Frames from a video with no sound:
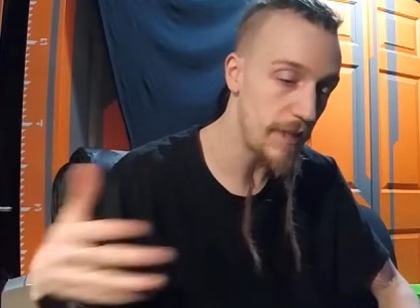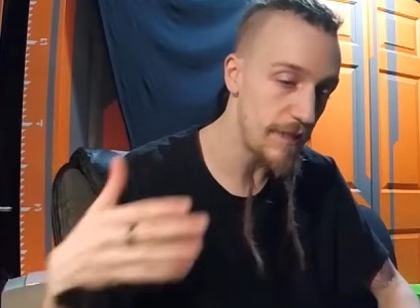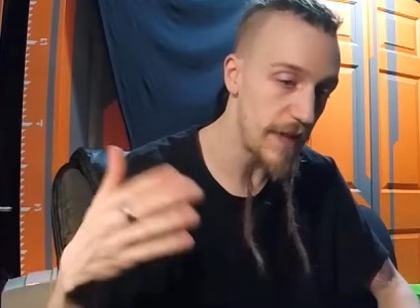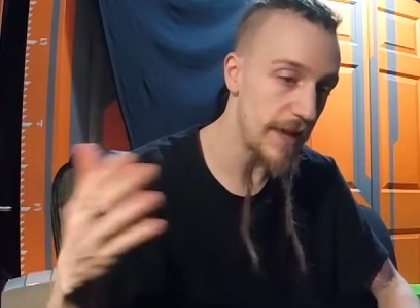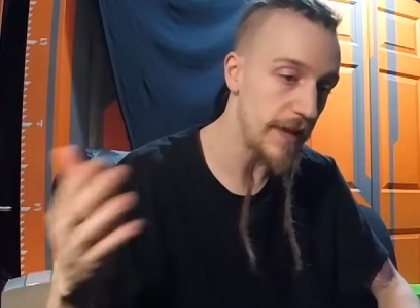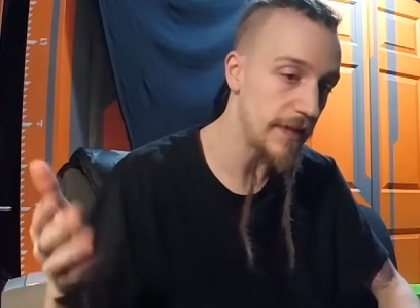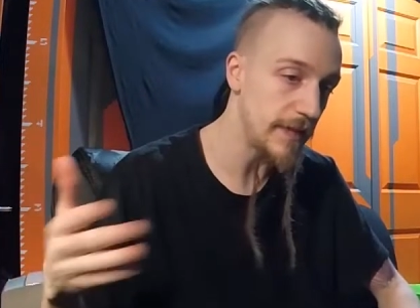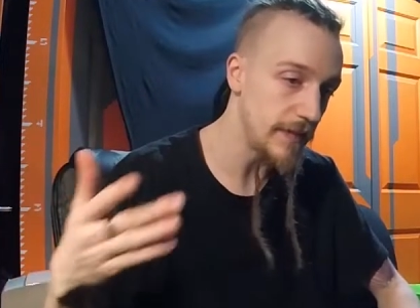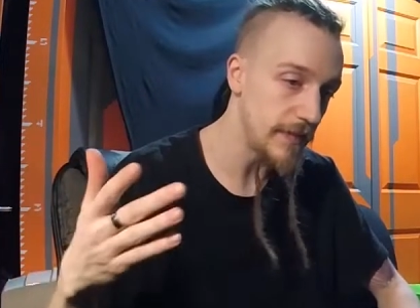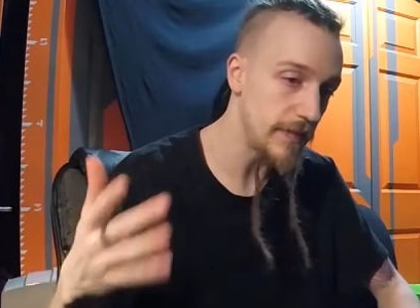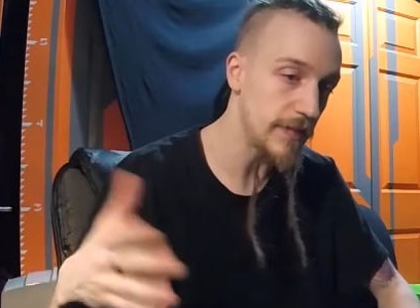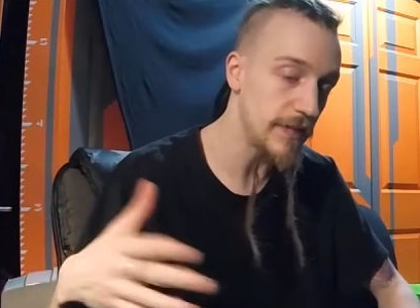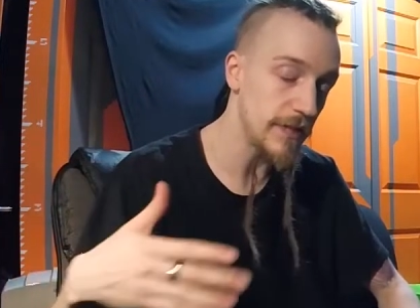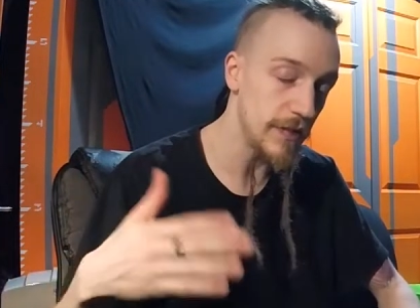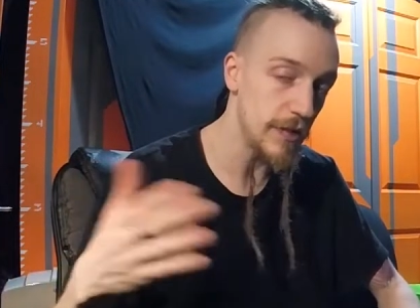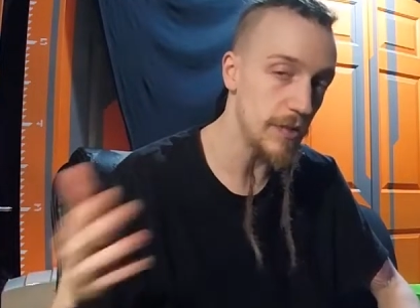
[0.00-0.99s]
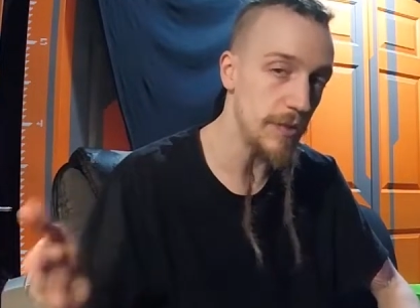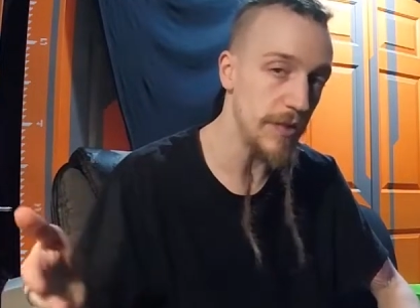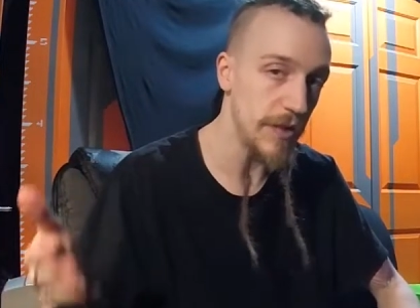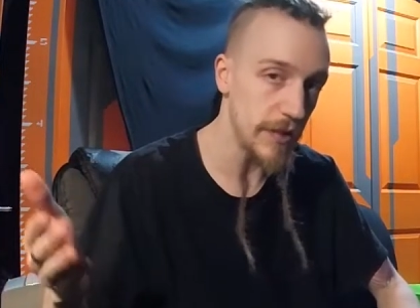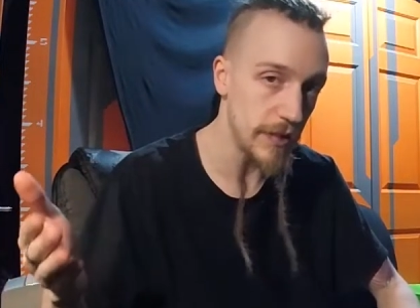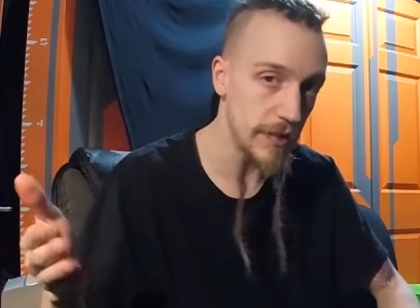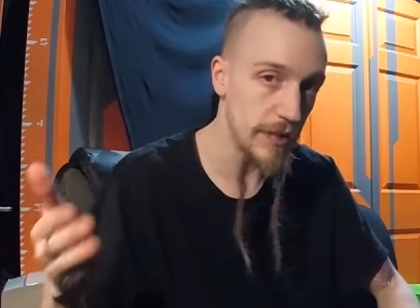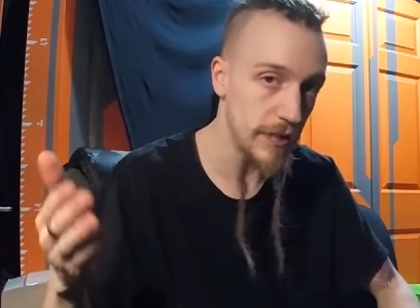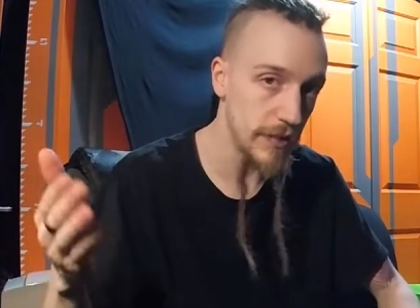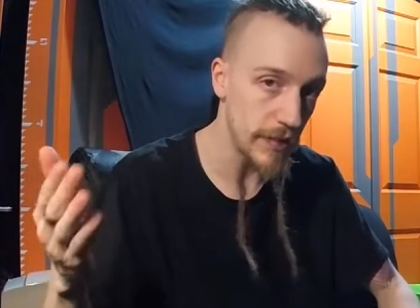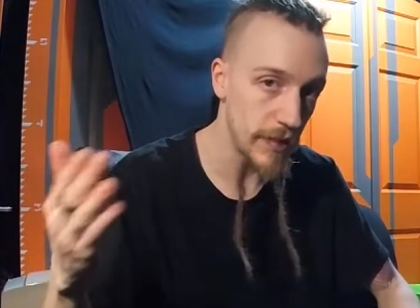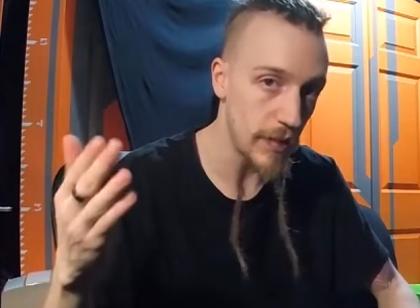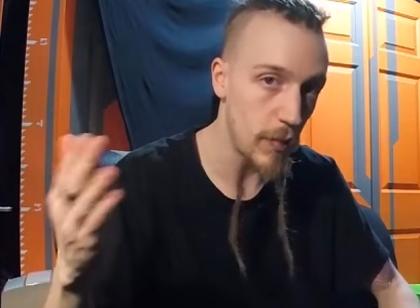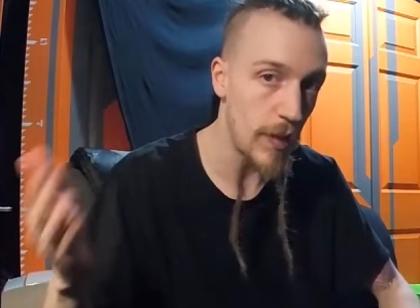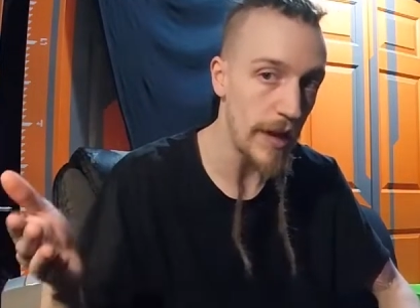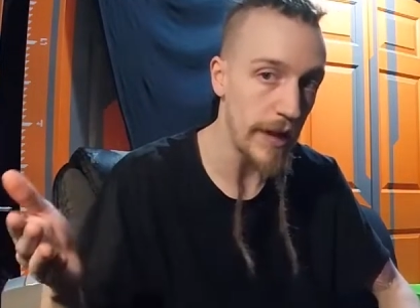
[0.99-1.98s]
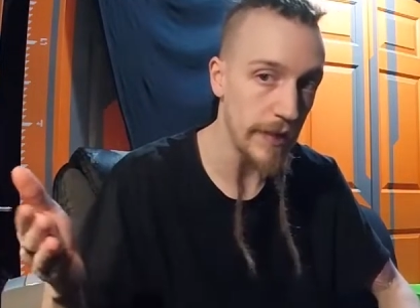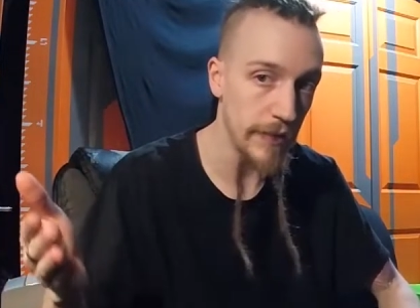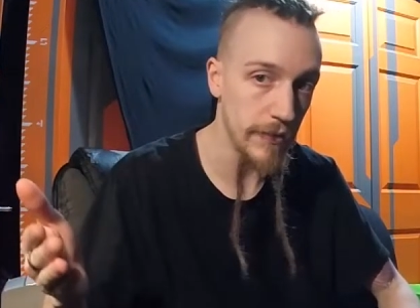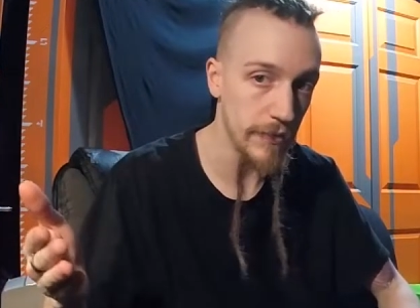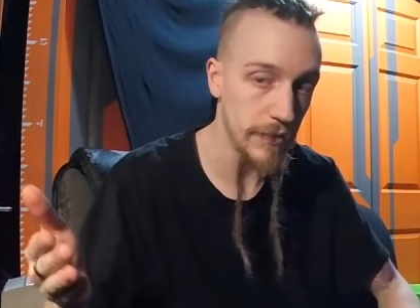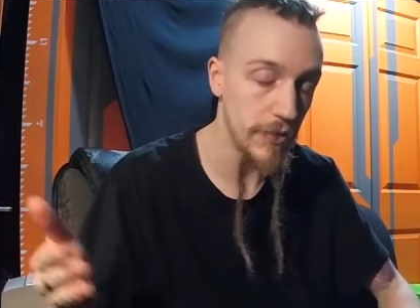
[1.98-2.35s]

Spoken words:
things, and they're going to be a while.